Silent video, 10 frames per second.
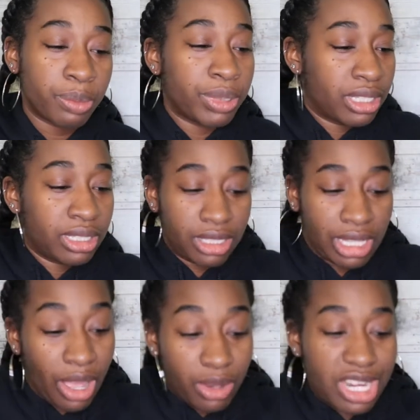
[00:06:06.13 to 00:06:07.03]
but
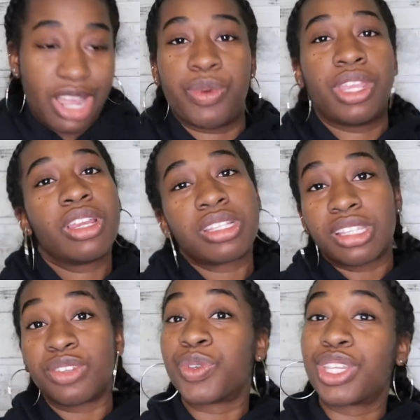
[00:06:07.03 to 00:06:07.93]
now now we're here there's
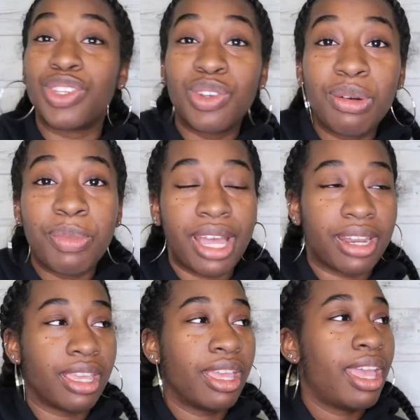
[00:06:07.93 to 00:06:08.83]
nothing we can do
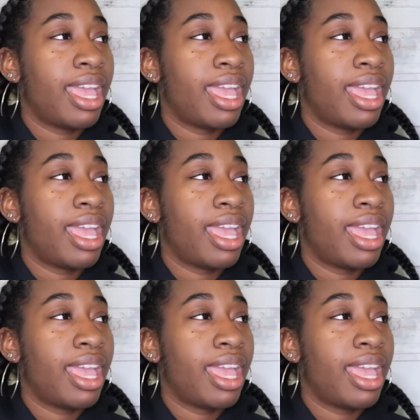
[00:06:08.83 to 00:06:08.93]
about it